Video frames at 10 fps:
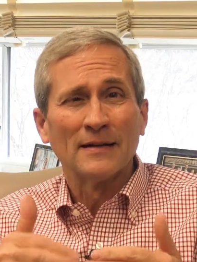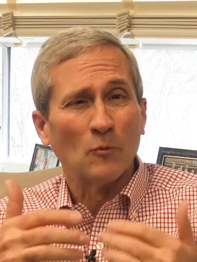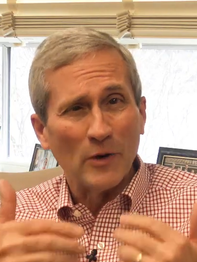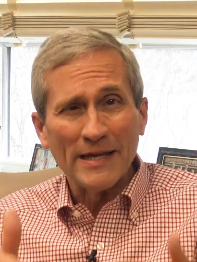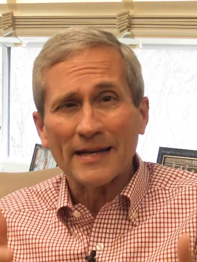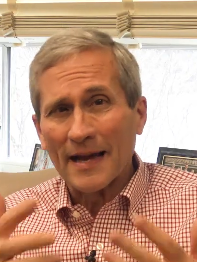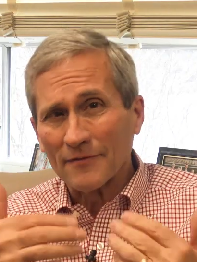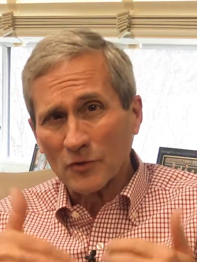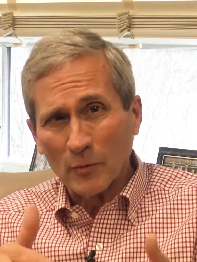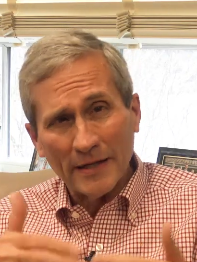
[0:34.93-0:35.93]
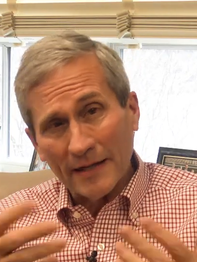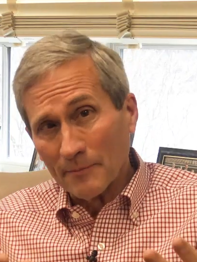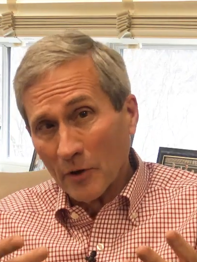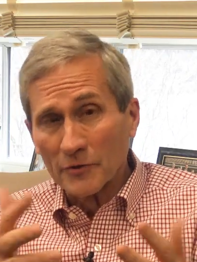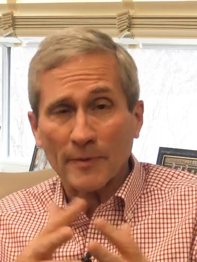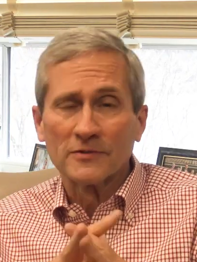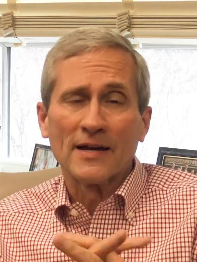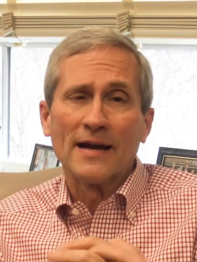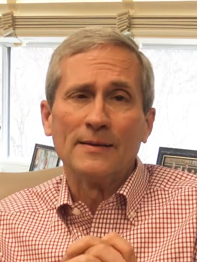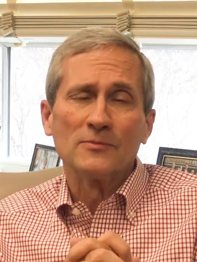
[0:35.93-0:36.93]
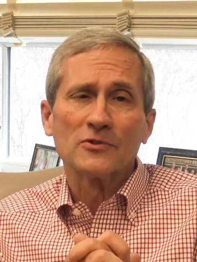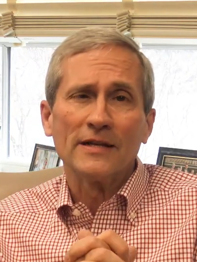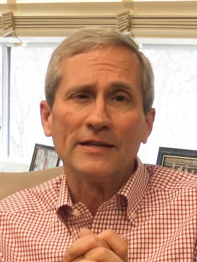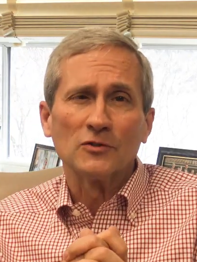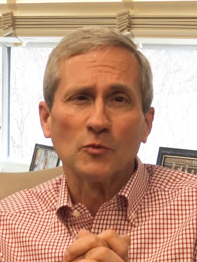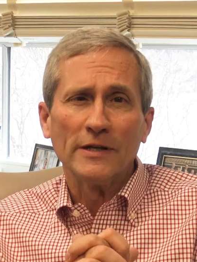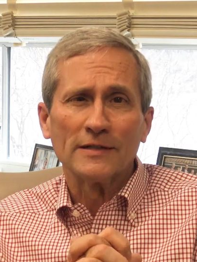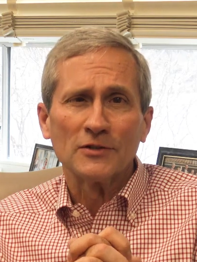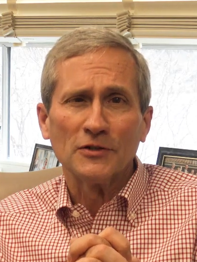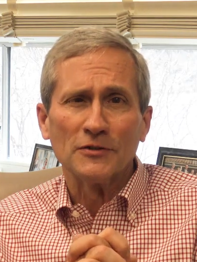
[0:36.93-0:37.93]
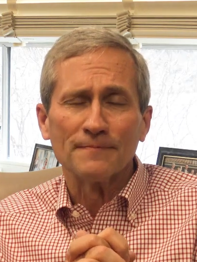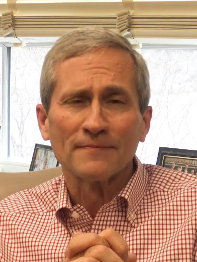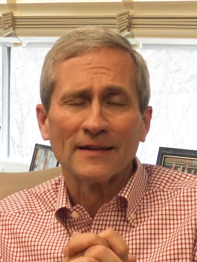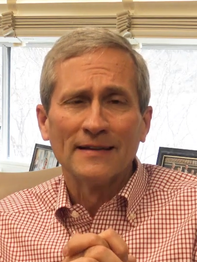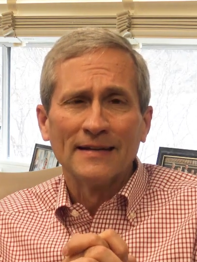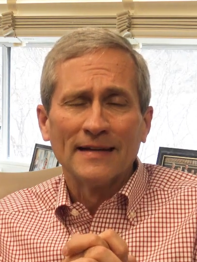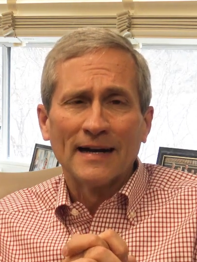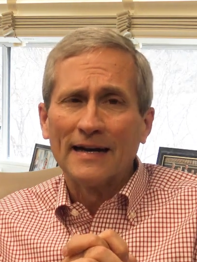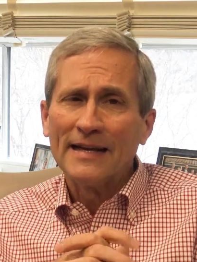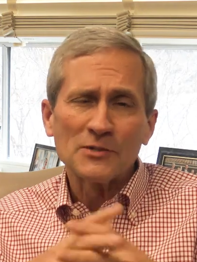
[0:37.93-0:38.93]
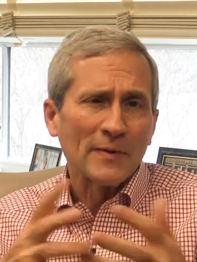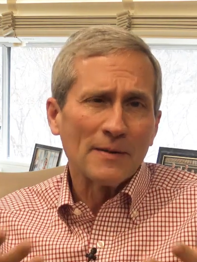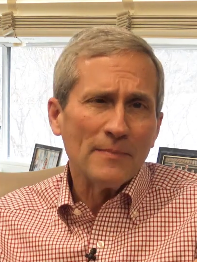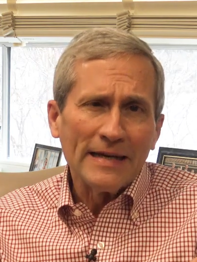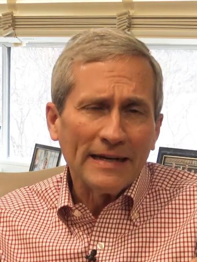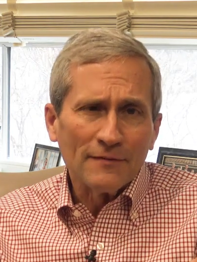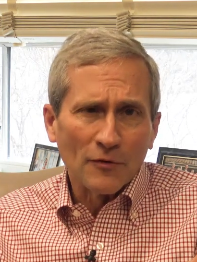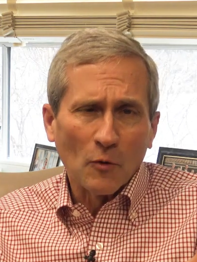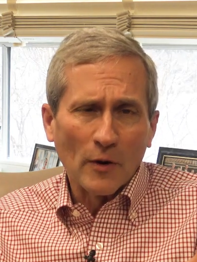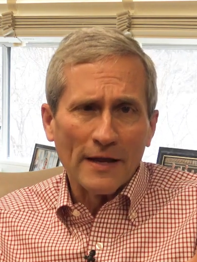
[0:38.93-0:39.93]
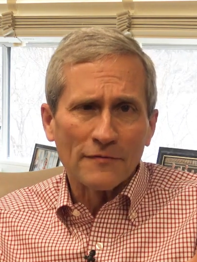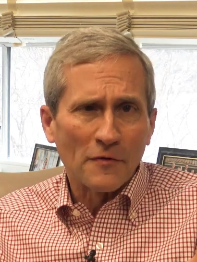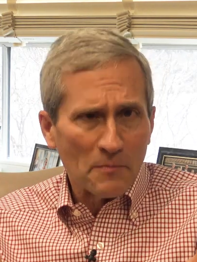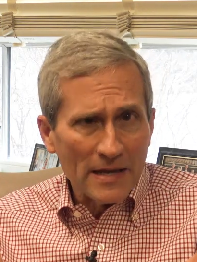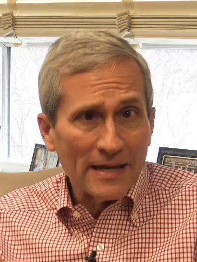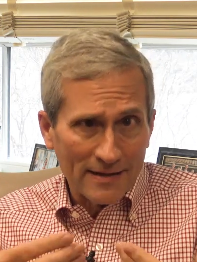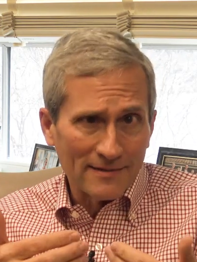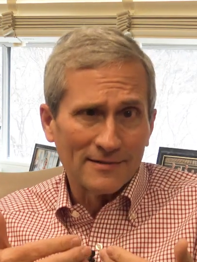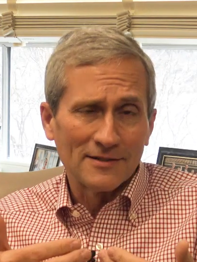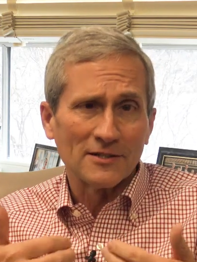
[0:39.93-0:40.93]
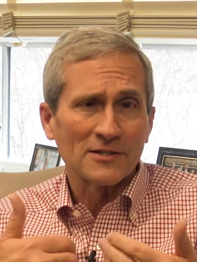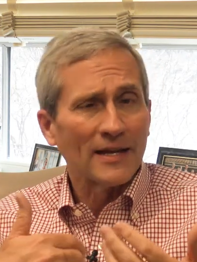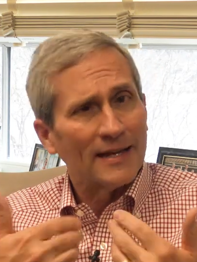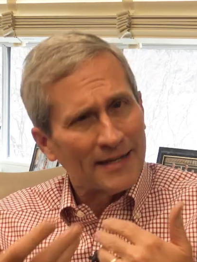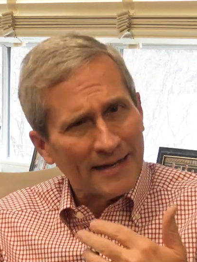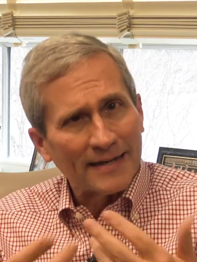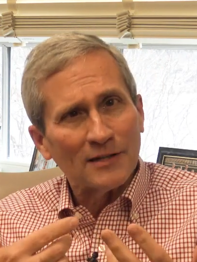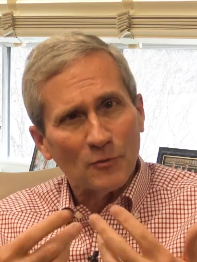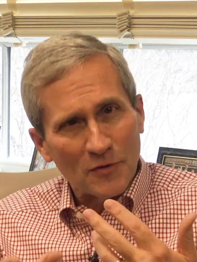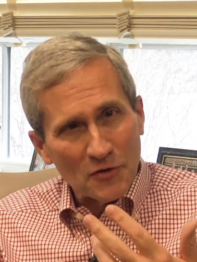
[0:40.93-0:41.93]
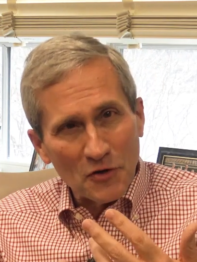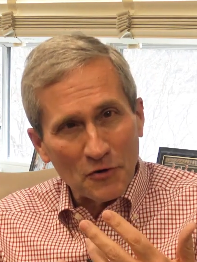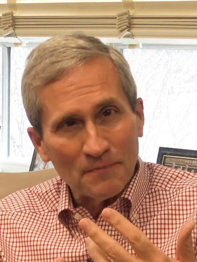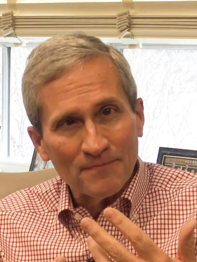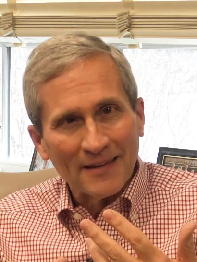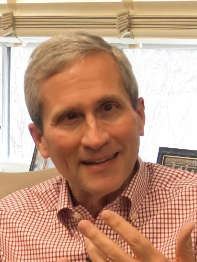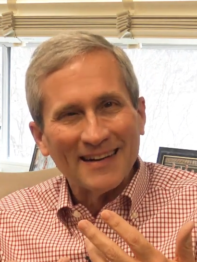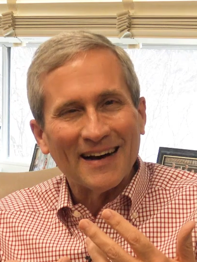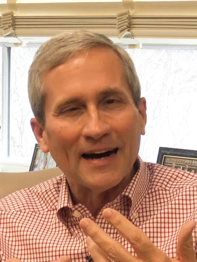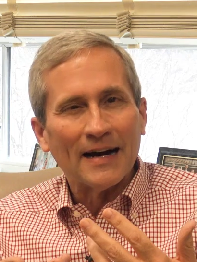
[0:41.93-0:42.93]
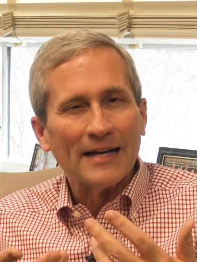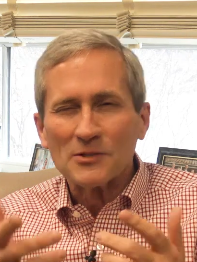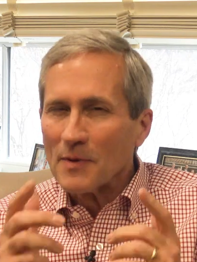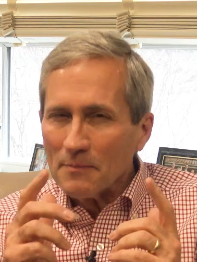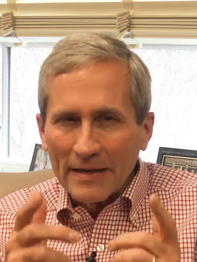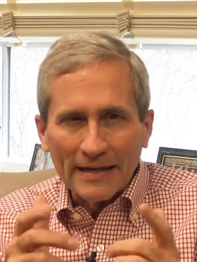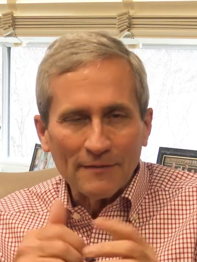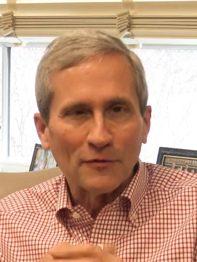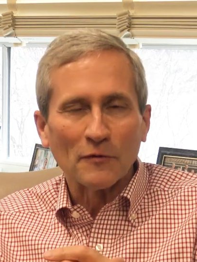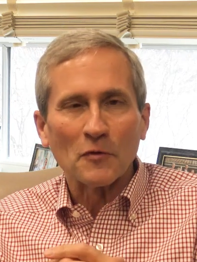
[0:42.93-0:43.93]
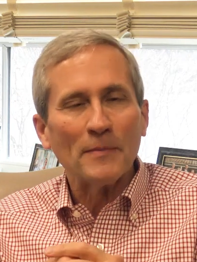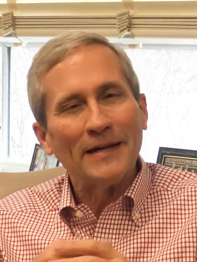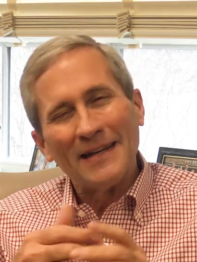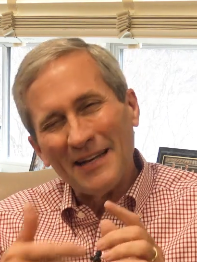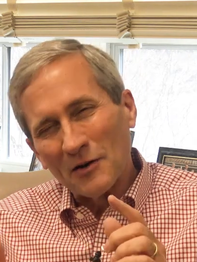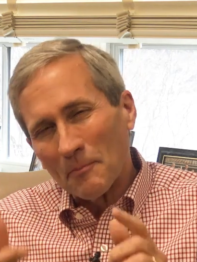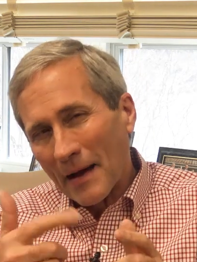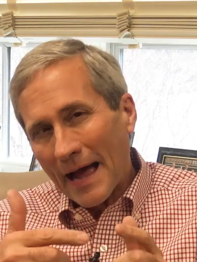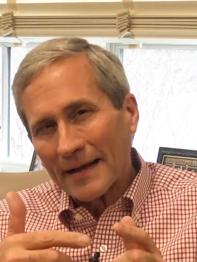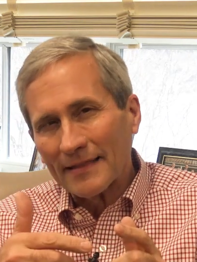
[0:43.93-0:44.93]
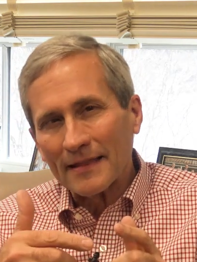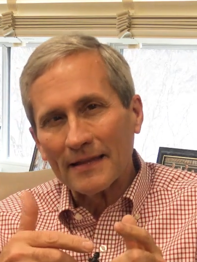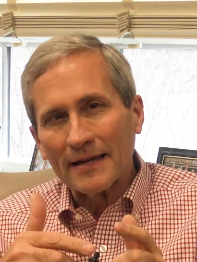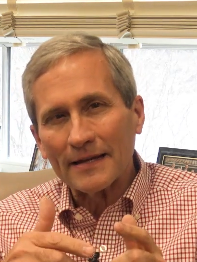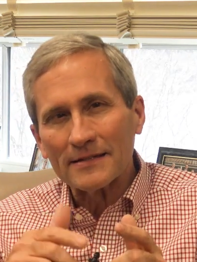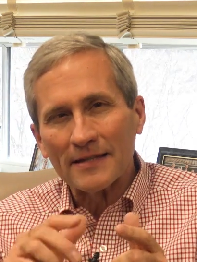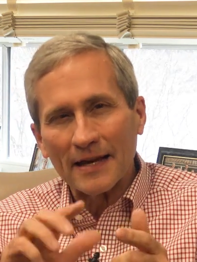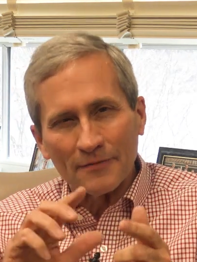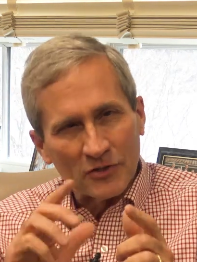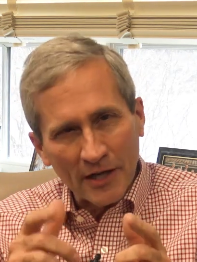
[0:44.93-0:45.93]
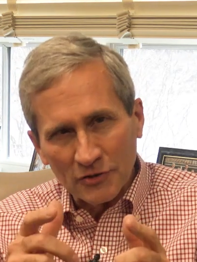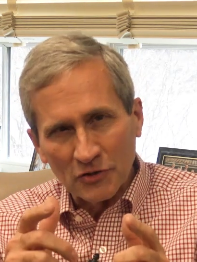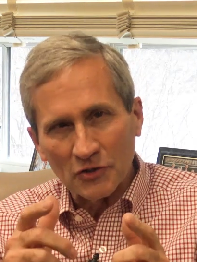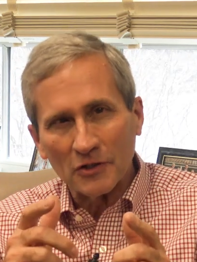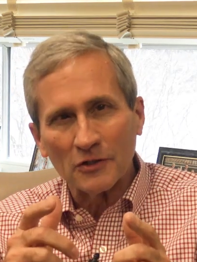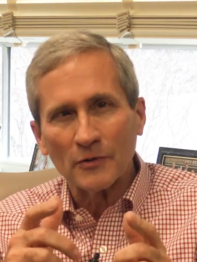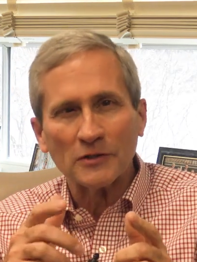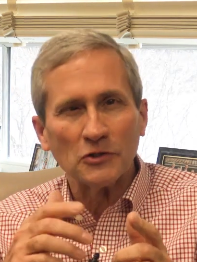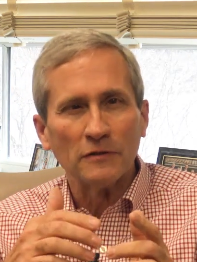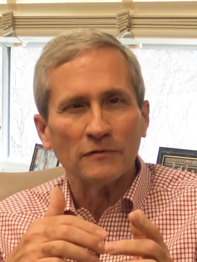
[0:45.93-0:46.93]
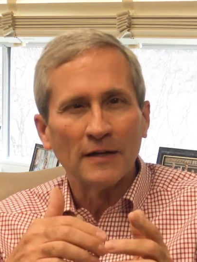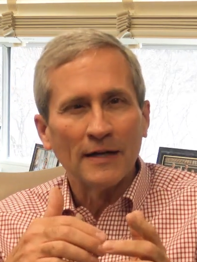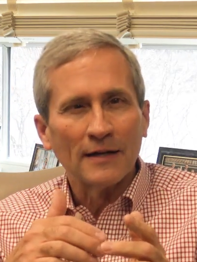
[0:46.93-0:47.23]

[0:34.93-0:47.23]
week after week and multiple times each week, too. It's been a meaningful way for me to stay connected with you. It's been meaningful for me to hear back the things that have touched you as you've